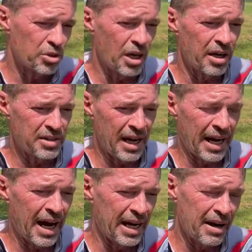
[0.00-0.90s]
shots I
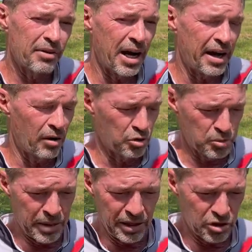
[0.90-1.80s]
got, every arrow was
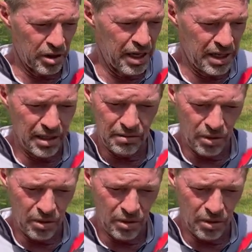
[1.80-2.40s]
penetrating,